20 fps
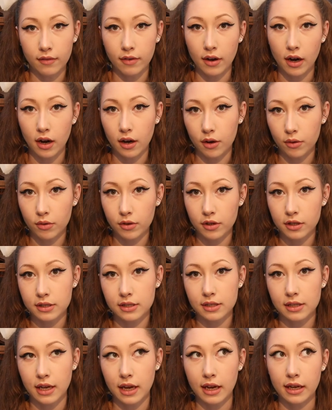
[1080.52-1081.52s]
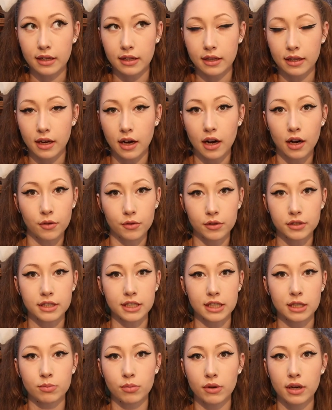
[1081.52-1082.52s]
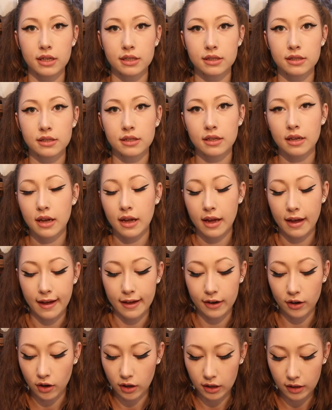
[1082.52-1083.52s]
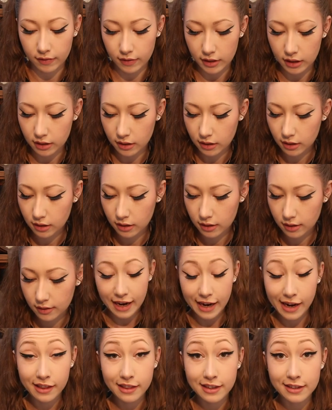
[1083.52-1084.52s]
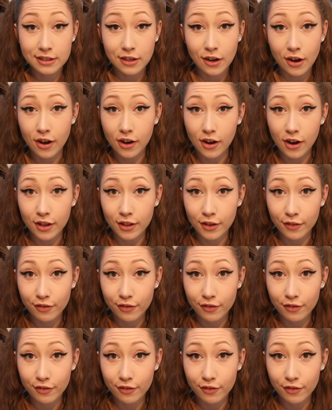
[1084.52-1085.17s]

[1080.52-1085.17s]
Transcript: of Hogwarts and the Hogwarts Express and all of it. And this hog on